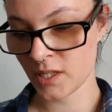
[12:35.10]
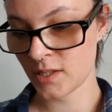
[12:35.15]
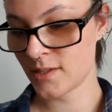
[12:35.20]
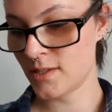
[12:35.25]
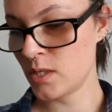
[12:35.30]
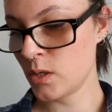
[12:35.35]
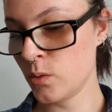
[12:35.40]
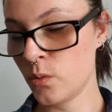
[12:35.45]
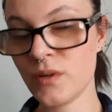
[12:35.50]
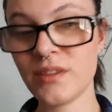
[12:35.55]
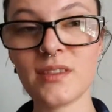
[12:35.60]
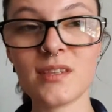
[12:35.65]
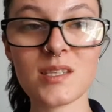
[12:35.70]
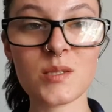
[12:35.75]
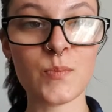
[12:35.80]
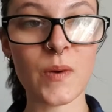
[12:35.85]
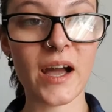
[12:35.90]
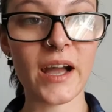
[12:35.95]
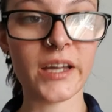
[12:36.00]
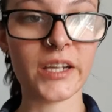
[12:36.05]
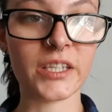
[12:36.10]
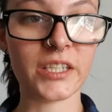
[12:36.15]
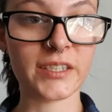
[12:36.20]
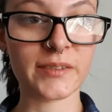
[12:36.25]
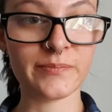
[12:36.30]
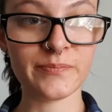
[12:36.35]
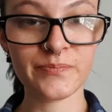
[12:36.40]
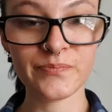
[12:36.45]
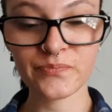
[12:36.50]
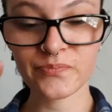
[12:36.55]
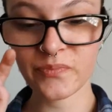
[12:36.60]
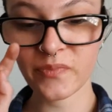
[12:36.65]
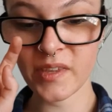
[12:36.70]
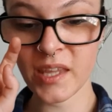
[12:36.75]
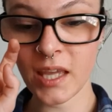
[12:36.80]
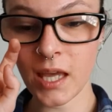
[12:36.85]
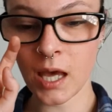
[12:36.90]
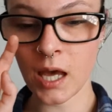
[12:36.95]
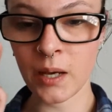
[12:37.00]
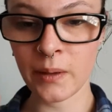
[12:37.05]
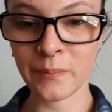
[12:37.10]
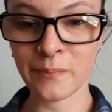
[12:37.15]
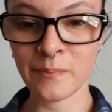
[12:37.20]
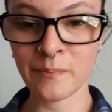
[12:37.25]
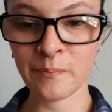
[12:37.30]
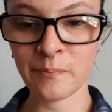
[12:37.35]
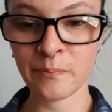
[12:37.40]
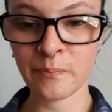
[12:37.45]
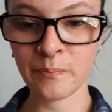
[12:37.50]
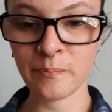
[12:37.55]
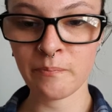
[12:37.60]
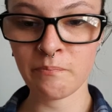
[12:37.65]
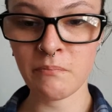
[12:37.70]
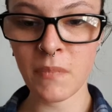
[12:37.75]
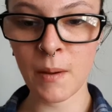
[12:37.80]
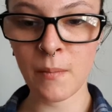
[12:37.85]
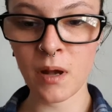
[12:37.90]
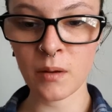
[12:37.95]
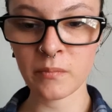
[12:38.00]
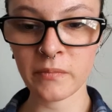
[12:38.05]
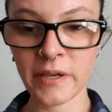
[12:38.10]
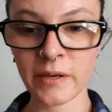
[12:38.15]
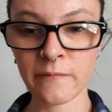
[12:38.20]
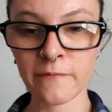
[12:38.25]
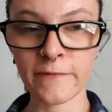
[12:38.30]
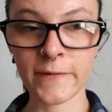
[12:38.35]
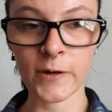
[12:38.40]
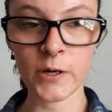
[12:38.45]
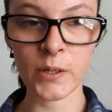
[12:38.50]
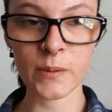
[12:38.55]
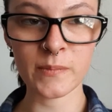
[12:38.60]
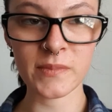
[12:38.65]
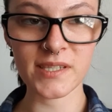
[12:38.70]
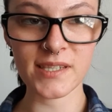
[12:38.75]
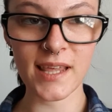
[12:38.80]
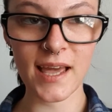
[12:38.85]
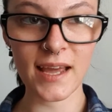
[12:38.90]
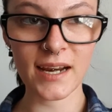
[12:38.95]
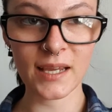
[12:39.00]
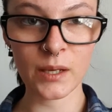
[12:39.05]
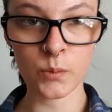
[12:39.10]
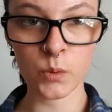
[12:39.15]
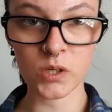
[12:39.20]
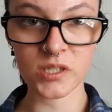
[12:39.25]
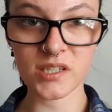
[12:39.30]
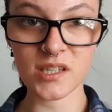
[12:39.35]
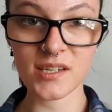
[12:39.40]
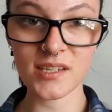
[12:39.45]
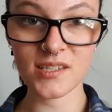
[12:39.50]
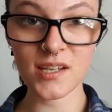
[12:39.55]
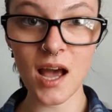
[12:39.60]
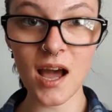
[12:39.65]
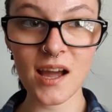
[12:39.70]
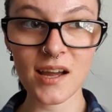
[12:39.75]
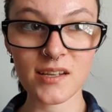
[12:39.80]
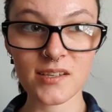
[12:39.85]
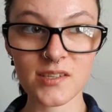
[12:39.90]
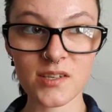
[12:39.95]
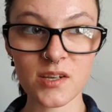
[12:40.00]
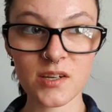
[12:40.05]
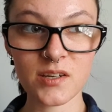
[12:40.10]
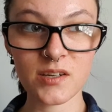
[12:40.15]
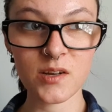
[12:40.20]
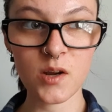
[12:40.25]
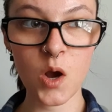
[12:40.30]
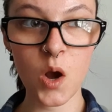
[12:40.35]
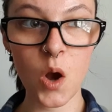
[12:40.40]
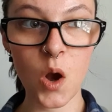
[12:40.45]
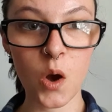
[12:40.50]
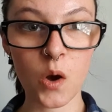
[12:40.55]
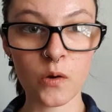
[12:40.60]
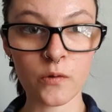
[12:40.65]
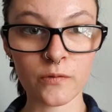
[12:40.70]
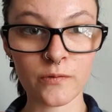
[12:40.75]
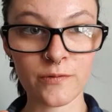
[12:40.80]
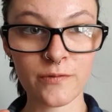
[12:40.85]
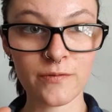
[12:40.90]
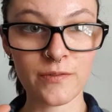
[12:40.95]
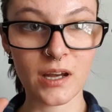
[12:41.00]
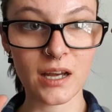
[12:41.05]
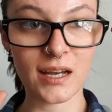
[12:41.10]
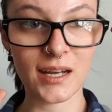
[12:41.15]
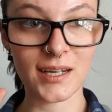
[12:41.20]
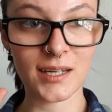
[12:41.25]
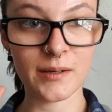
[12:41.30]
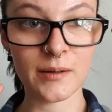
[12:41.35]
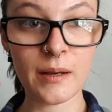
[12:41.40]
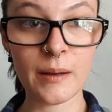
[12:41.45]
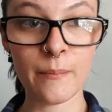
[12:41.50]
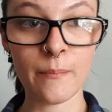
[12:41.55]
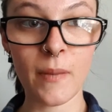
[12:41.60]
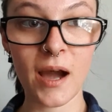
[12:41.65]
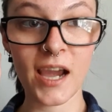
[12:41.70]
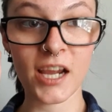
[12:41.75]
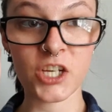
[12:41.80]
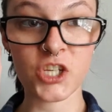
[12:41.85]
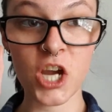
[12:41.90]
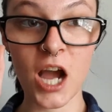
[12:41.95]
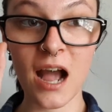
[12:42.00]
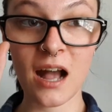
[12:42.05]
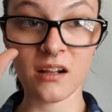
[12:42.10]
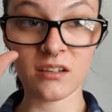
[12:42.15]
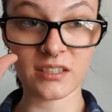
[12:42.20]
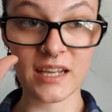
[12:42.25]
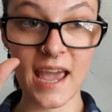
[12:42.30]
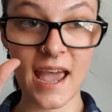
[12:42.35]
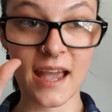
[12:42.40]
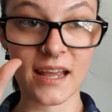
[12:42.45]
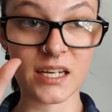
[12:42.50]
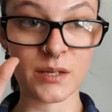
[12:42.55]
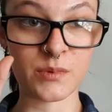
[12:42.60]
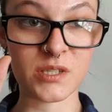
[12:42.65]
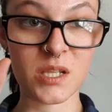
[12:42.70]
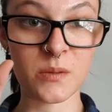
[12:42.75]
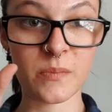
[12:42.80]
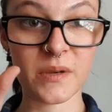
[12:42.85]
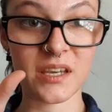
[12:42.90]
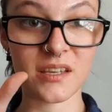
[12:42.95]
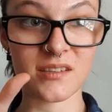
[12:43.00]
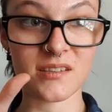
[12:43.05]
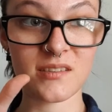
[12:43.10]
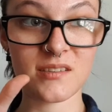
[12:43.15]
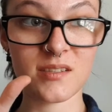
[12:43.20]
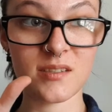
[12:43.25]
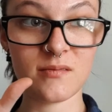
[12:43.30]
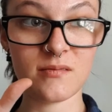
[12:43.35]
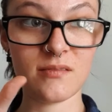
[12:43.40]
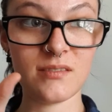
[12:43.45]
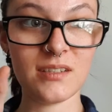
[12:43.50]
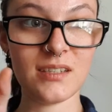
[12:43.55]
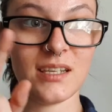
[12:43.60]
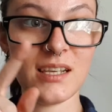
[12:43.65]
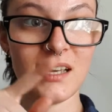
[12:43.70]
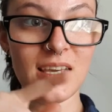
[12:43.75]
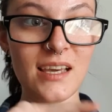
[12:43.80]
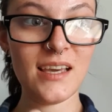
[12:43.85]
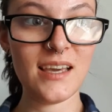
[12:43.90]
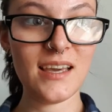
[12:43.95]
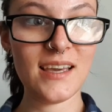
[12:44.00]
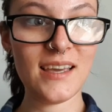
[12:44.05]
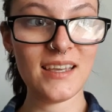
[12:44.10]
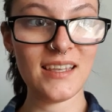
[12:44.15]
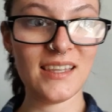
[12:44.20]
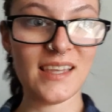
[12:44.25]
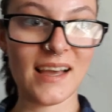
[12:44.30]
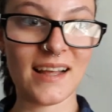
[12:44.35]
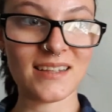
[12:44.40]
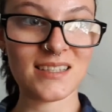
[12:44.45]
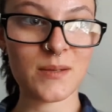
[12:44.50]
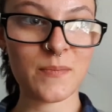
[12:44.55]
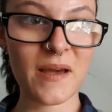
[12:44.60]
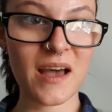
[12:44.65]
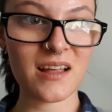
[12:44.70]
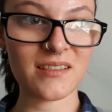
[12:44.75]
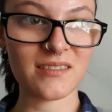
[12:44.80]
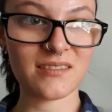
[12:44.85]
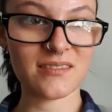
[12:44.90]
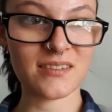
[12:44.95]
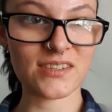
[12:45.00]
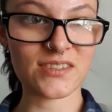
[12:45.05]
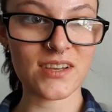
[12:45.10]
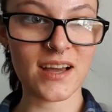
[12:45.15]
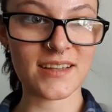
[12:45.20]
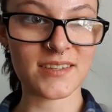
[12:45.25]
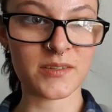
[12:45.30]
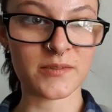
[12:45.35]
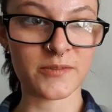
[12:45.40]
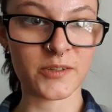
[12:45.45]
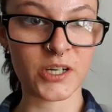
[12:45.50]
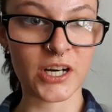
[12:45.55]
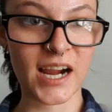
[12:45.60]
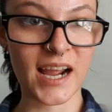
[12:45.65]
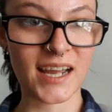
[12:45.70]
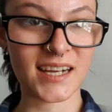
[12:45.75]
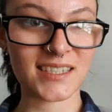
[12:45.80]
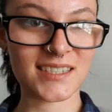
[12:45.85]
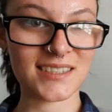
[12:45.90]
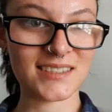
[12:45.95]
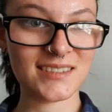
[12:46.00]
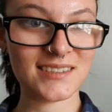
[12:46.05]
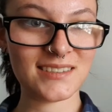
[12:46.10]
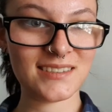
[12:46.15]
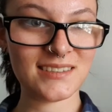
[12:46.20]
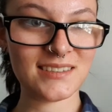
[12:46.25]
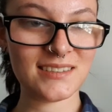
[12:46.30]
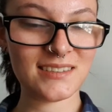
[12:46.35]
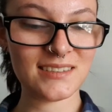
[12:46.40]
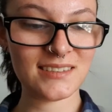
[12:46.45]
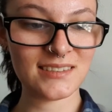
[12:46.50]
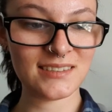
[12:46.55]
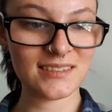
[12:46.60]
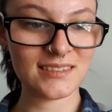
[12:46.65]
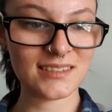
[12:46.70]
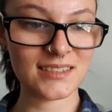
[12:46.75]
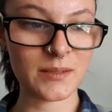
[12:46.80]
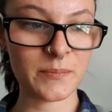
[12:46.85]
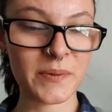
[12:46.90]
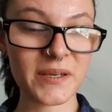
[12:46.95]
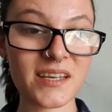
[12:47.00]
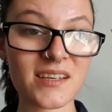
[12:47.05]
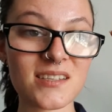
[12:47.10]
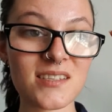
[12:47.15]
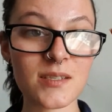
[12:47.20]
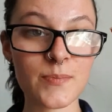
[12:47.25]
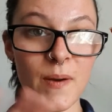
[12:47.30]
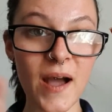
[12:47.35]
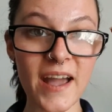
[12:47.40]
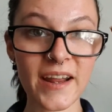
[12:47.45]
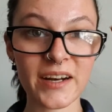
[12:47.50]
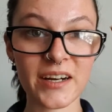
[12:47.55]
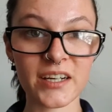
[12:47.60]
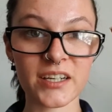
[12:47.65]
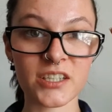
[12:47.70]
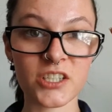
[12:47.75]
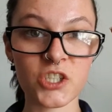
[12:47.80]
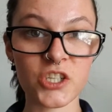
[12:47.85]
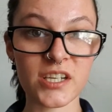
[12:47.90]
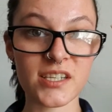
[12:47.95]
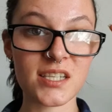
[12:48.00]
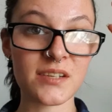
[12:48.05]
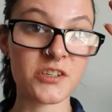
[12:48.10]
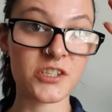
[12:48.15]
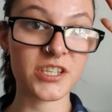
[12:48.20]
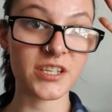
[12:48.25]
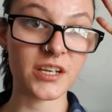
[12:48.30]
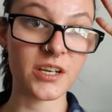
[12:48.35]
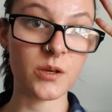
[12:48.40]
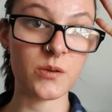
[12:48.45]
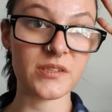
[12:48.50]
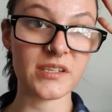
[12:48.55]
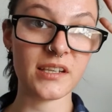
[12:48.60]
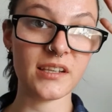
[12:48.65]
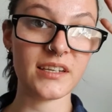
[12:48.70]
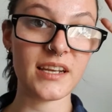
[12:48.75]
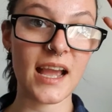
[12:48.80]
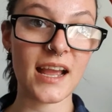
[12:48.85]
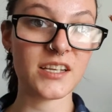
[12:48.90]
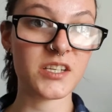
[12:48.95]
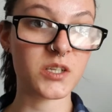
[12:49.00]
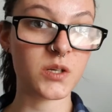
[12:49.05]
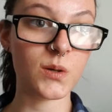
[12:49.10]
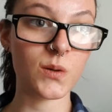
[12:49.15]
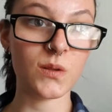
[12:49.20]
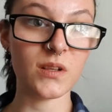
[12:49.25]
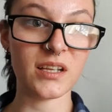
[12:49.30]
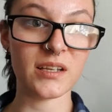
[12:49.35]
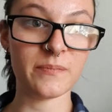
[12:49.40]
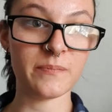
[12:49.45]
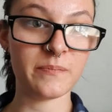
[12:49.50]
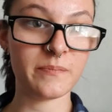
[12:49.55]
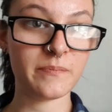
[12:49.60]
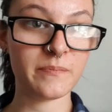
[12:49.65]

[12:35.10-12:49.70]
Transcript: so with the spider, my mum confirms that it was the size of my child hand. It was the biggest, yeah, it's about the size of her hand. The biggest spider she has ever seen in New Zealand. Had to call a